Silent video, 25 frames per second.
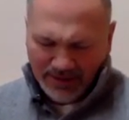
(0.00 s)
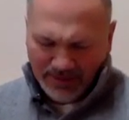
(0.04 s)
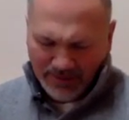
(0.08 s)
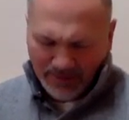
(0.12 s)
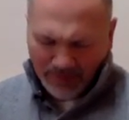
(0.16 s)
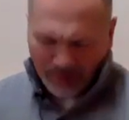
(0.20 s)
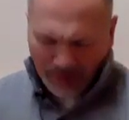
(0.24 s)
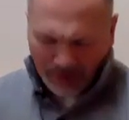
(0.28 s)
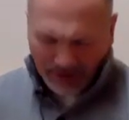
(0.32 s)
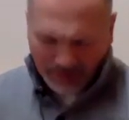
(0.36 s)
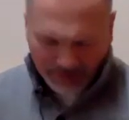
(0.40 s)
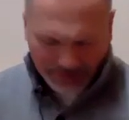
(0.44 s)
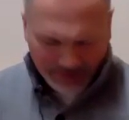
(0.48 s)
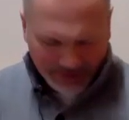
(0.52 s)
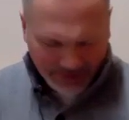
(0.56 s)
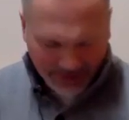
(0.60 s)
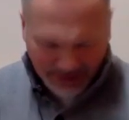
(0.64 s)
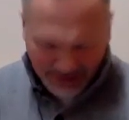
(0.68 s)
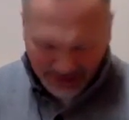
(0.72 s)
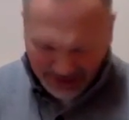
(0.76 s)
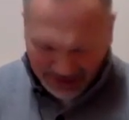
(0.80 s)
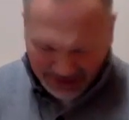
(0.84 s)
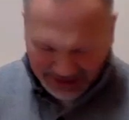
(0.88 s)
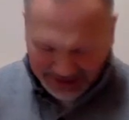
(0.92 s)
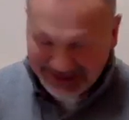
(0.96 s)
Well,
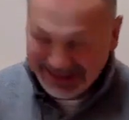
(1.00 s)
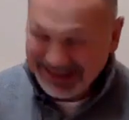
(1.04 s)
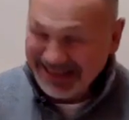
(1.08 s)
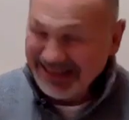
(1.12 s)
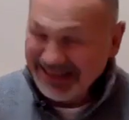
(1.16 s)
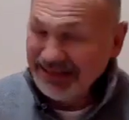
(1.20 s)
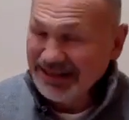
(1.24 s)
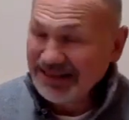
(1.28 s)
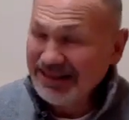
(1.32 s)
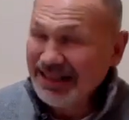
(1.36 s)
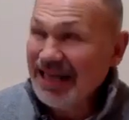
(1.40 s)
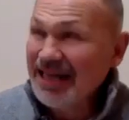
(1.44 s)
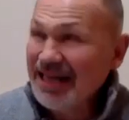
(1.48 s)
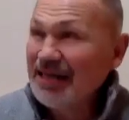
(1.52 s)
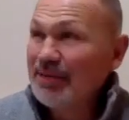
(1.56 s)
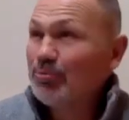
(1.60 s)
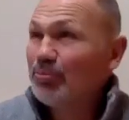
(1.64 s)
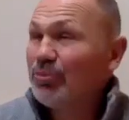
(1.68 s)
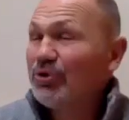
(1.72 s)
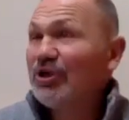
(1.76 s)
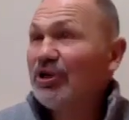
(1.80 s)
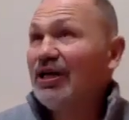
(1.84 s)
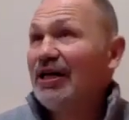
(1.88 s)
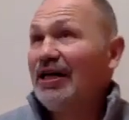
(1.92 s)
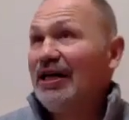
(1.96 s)
it's the same
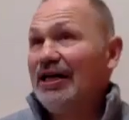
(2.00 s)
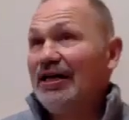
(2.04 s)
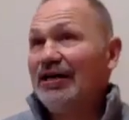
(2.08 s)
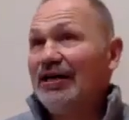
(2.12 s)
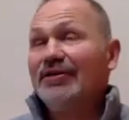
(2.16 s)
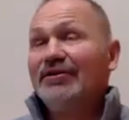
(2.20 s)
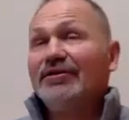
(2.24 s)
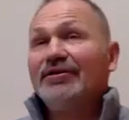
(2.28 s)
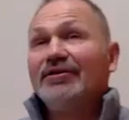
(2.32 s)
plan.